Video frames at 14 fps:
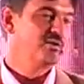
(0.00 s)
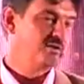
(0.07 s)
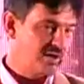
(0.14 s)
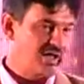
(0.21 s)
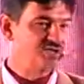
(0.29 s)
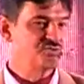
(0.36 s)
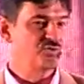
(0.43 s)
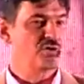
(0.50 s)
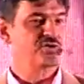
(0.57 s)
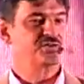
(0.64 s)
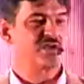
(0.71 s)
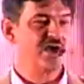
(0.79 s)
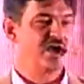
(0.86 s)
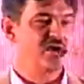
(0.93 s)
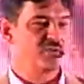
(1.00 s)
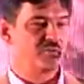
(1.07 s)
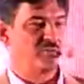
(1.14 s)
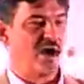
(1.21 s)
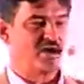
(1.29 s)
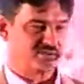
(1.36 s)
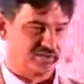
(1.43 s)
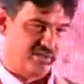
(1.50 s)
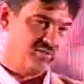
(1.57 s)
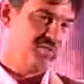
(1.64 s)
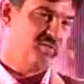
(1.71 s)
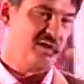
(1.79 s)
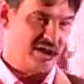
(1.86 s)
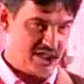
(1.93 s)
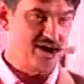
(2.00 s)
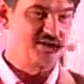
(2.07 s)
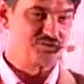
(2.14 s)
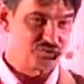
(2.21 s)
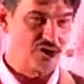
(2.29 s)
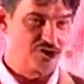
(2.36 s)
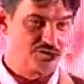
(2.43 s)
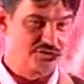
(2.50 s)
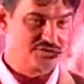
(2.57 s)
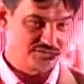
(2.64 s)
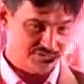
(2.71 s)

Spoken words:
Last Rolex I had, I went back, said, give me my X dollars,